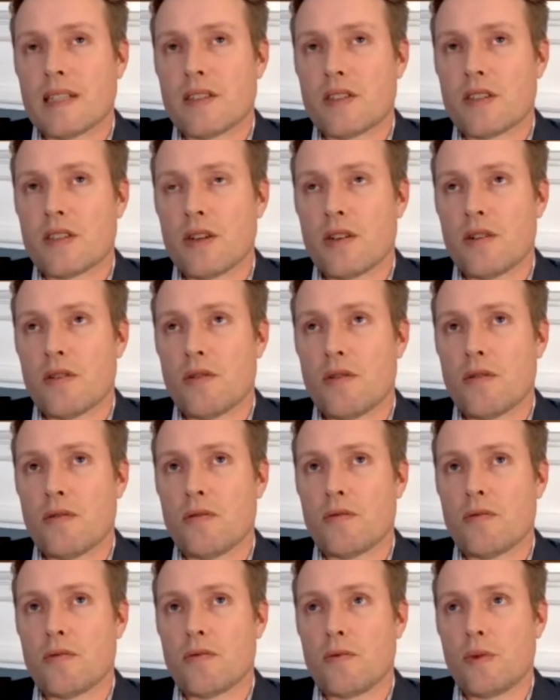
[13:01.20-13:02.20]

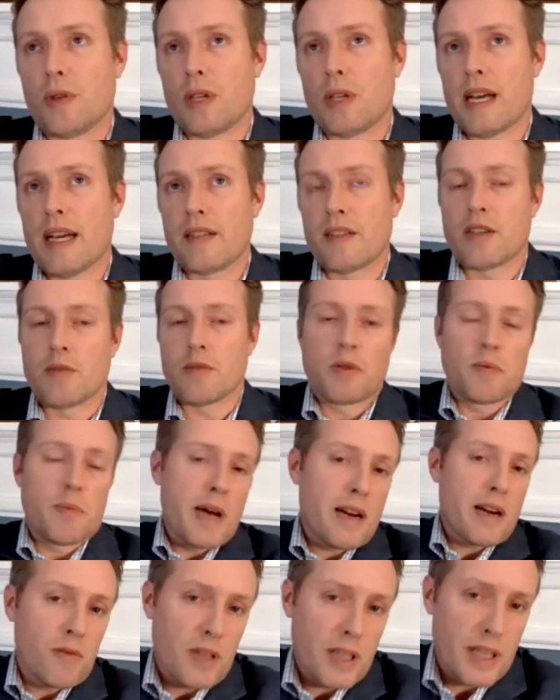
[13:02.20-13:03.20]
so, yeah, in terms of
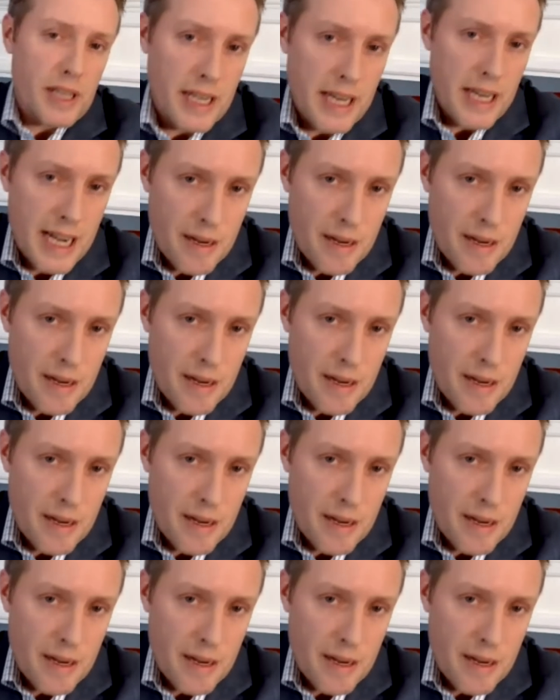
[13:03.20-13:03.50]
battle related